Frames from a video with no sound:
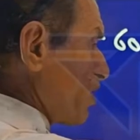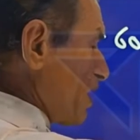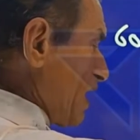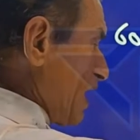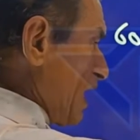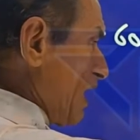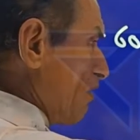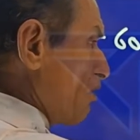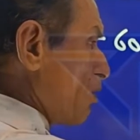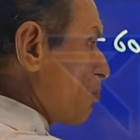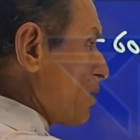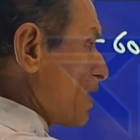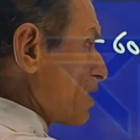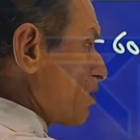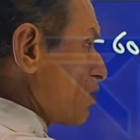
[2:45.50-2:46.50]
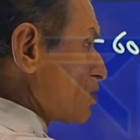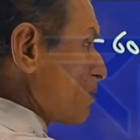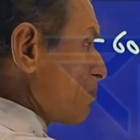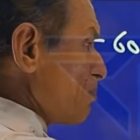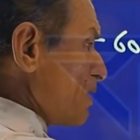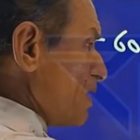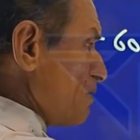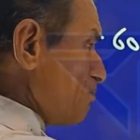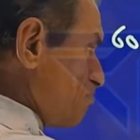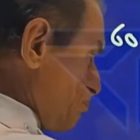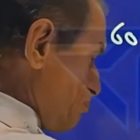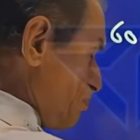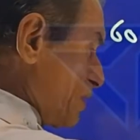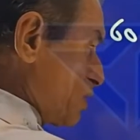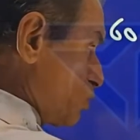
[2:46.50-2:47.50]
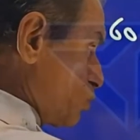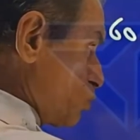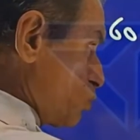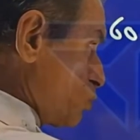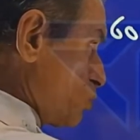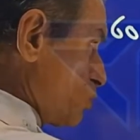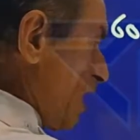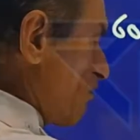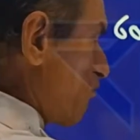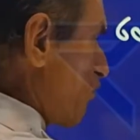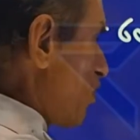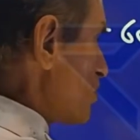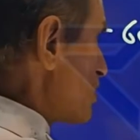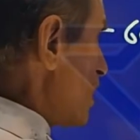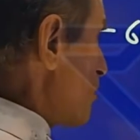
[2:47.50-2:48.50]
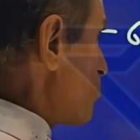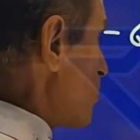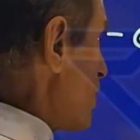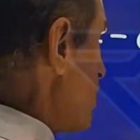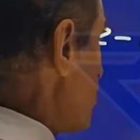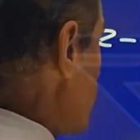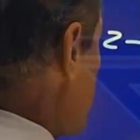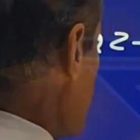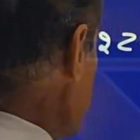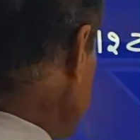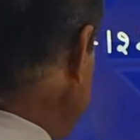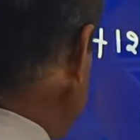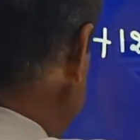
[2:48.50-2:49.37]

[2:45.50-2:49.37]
for every point on the plane P2. And for that point,